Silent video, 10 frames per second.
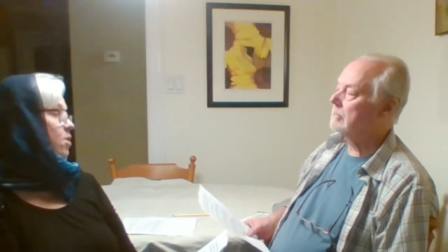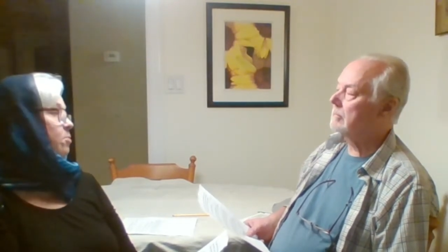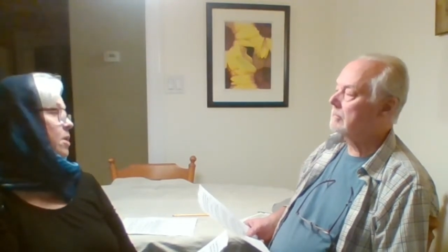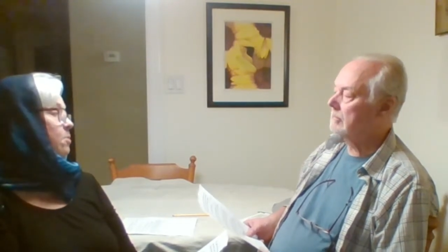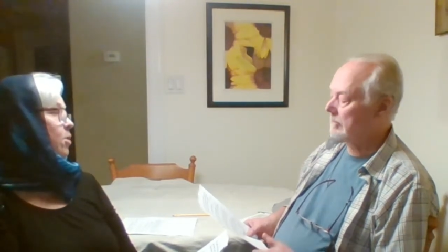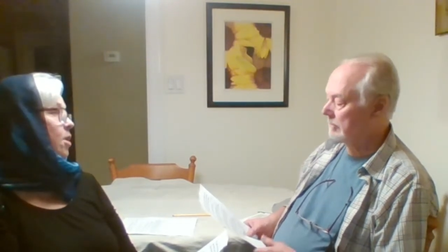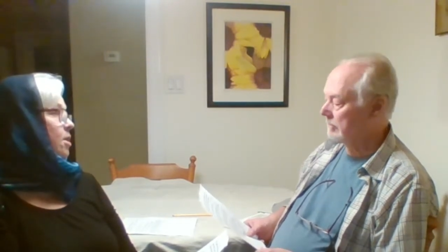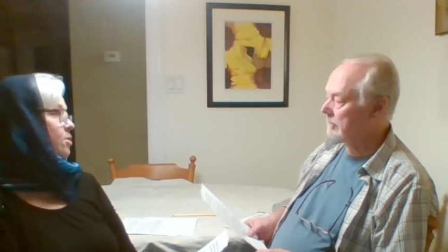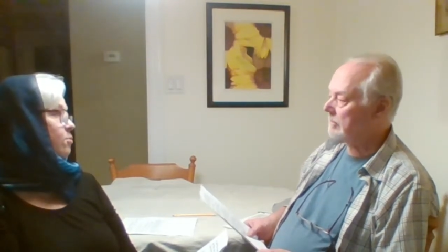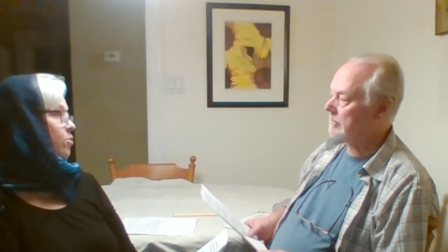Speaker 1: where people
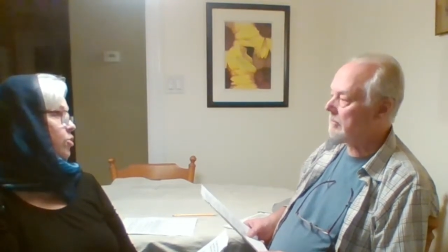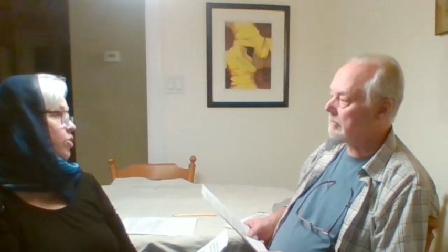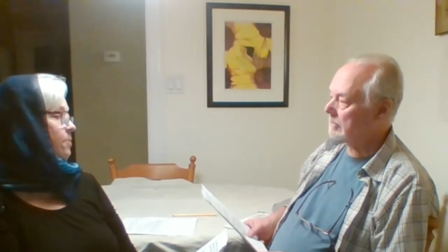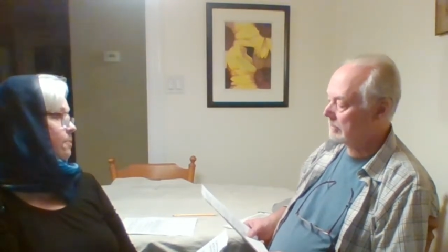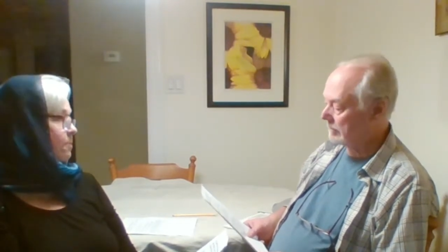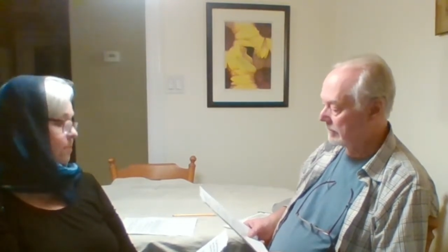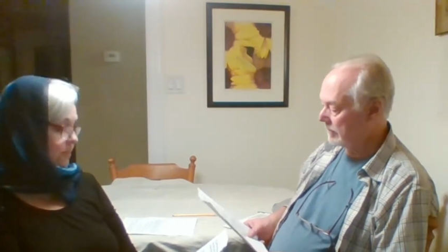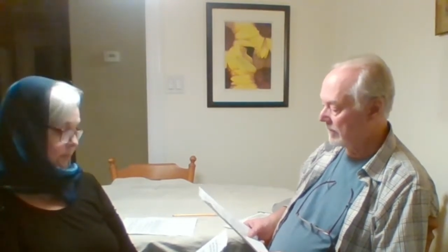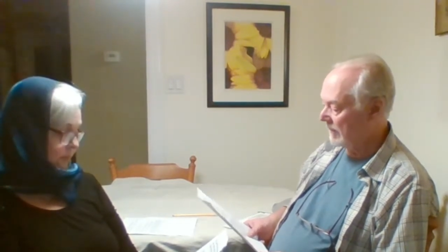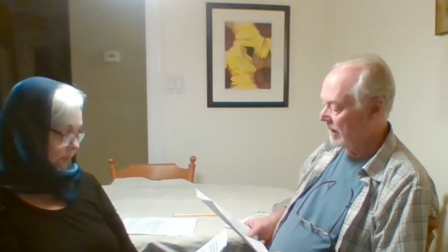ought to worship.
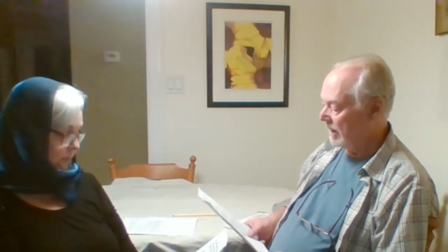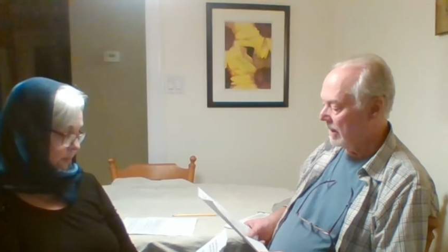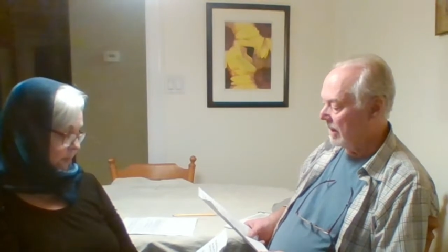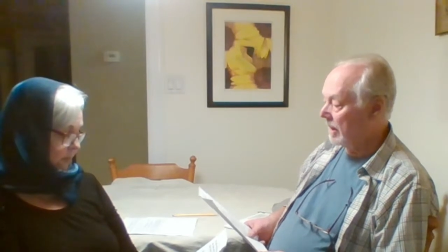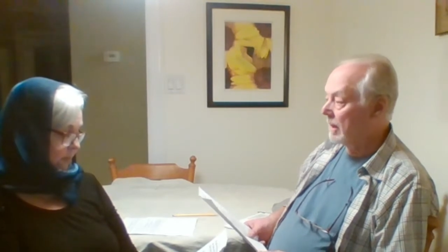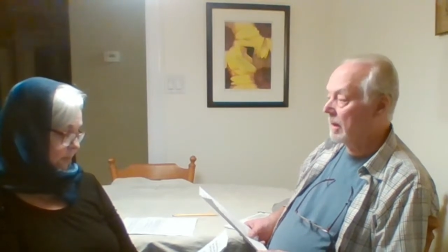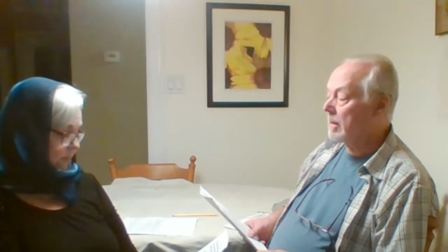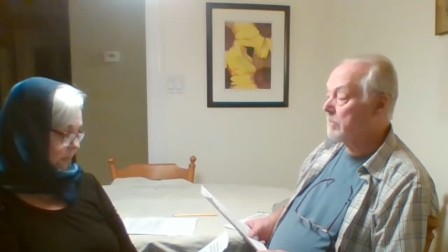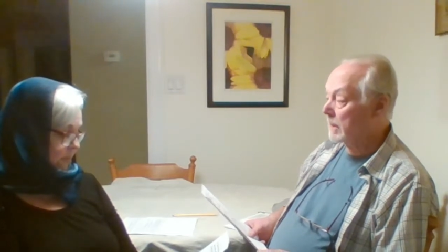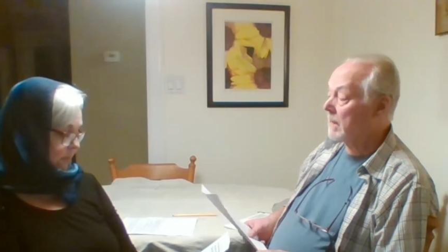
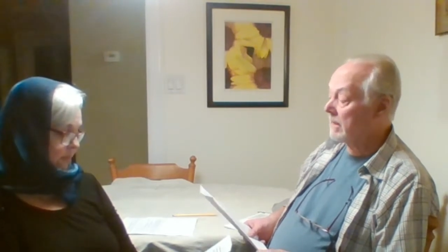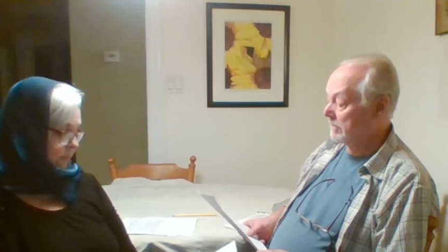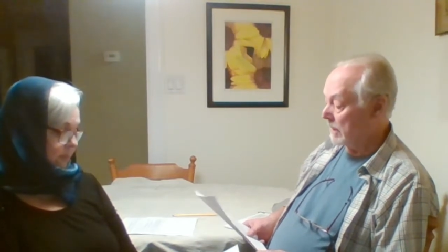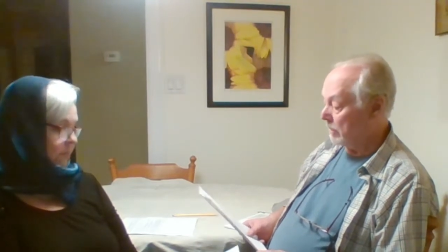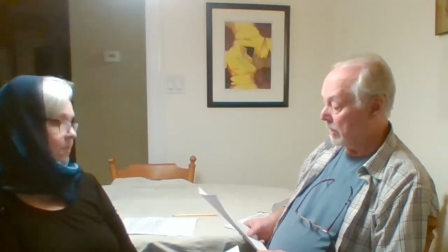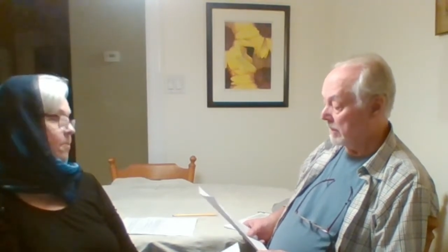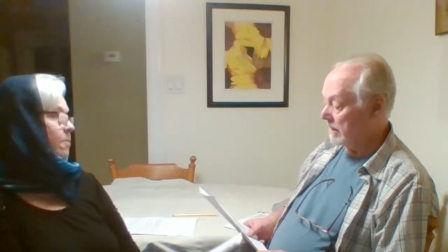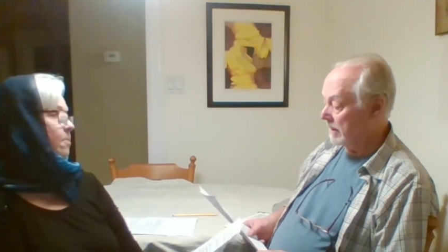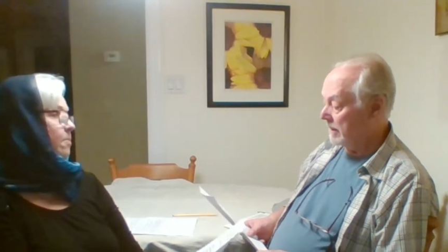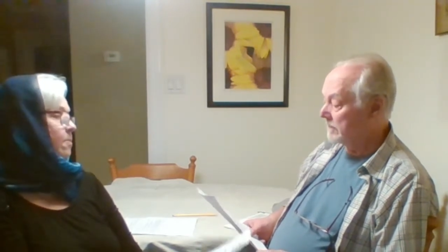
Speaker 2: Believe me,
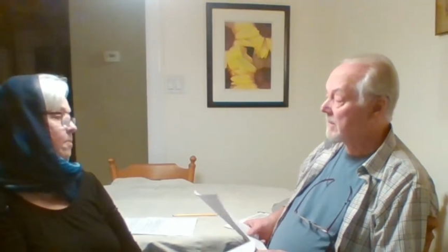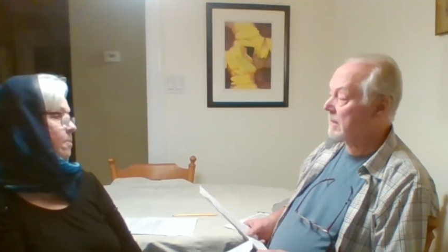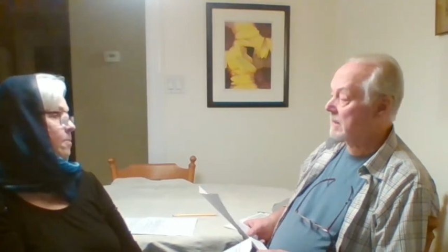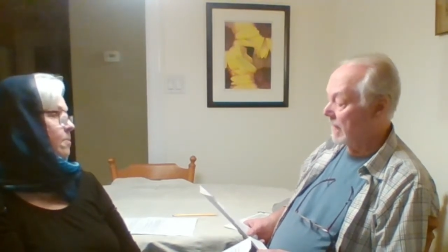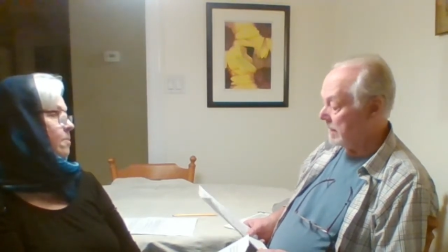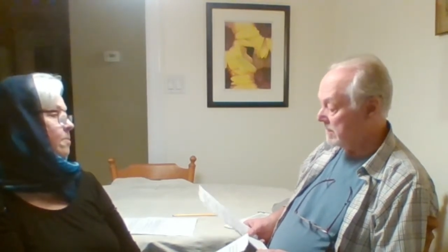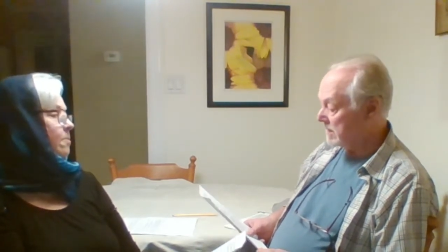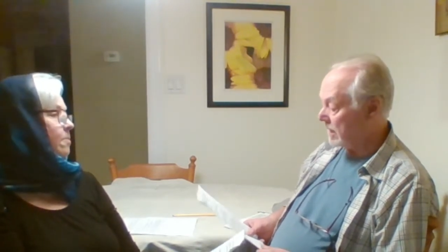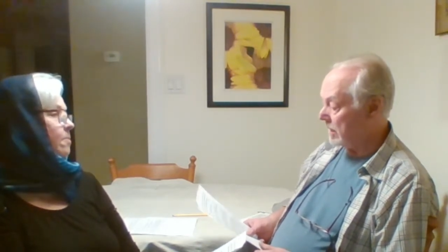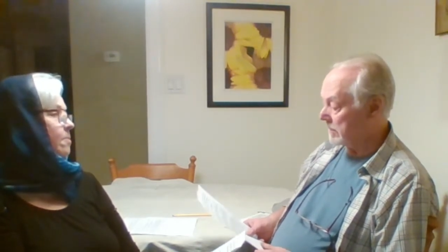woman, the time
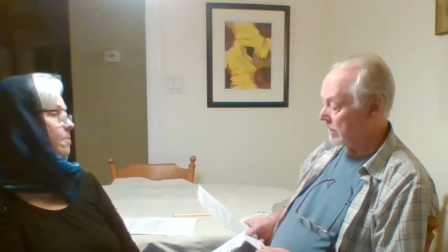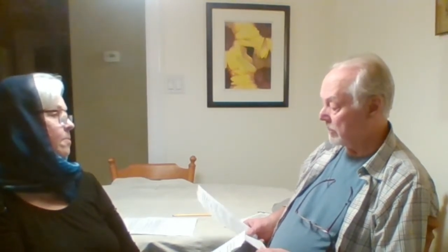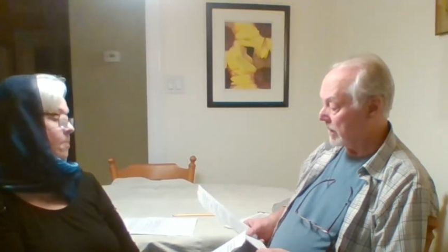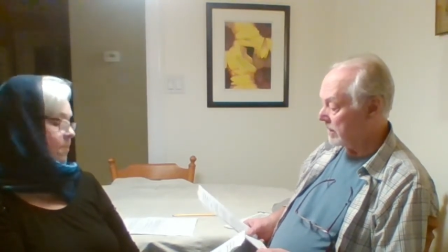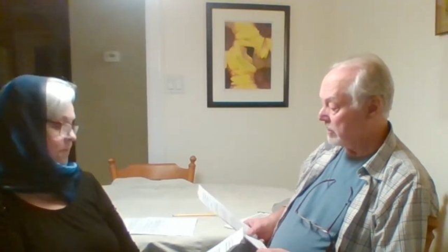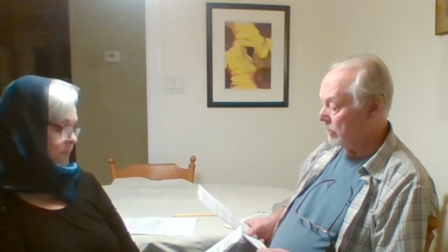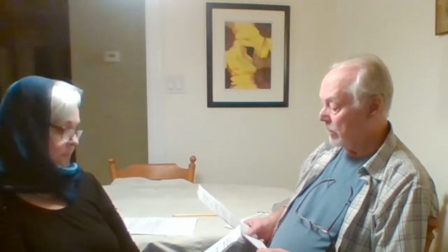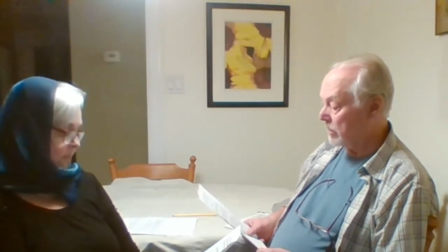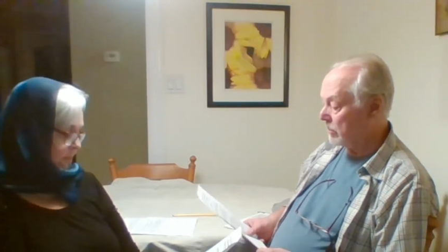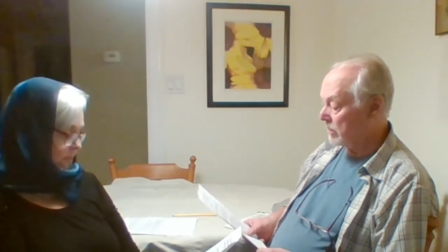is coming when you
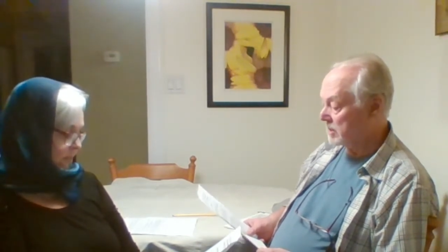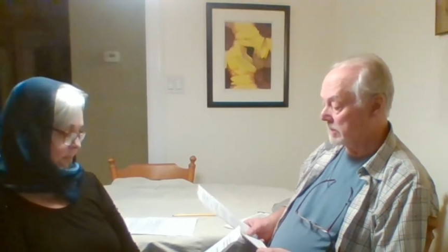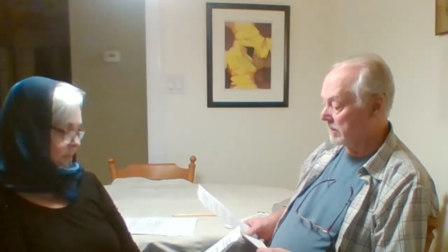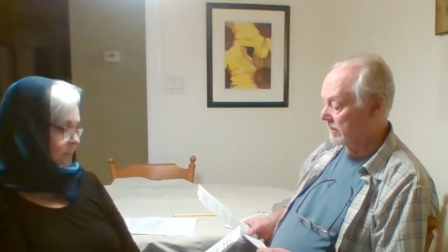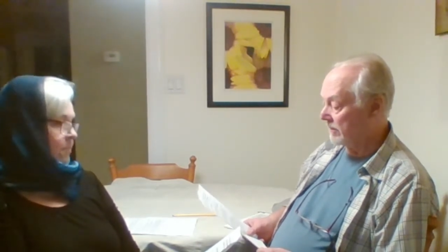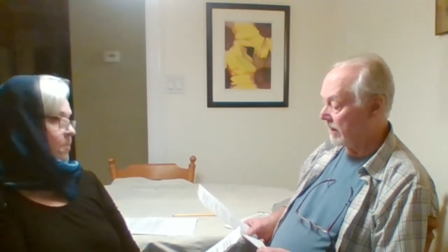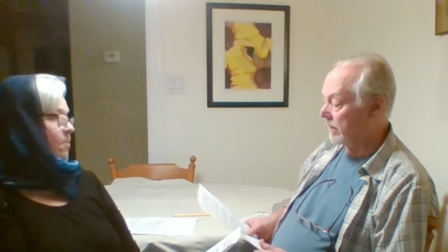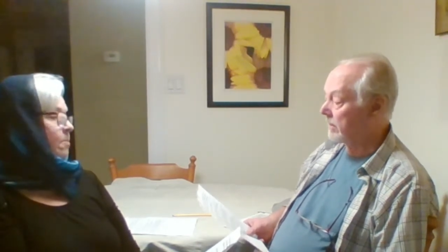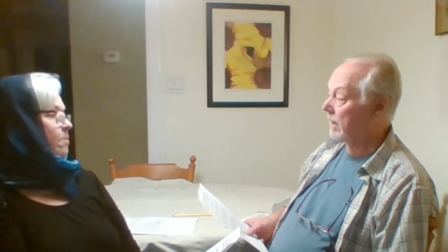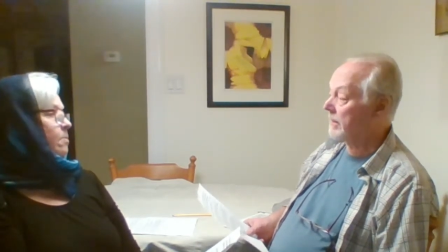won't worship the
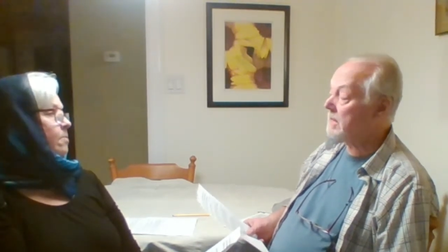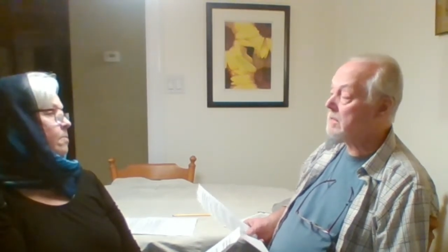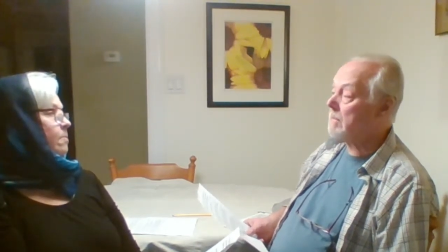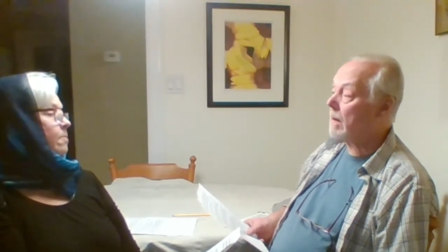Father on this